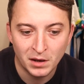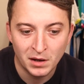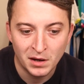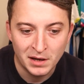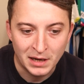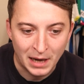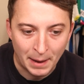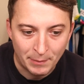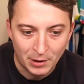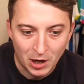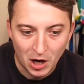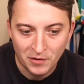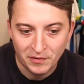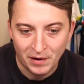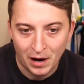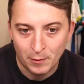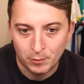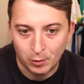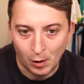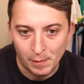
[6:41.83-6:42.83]
Now,
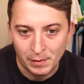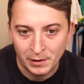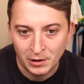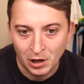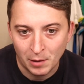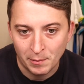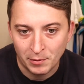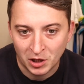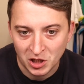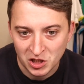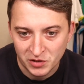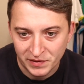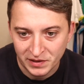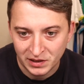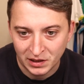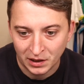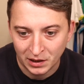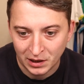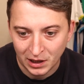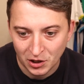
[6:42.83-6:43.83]
Bergvall probably not because of his
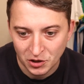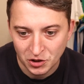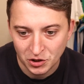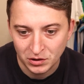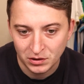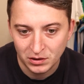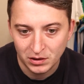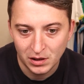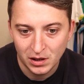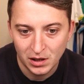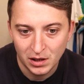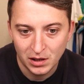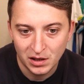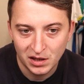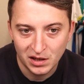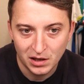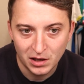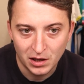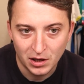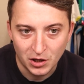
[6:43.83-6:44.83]
concussion.
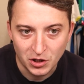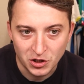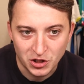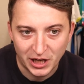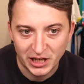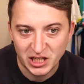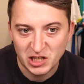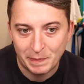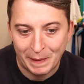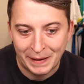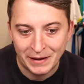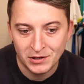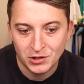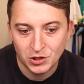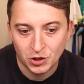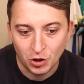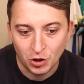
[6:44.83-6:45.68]
Djed Spence could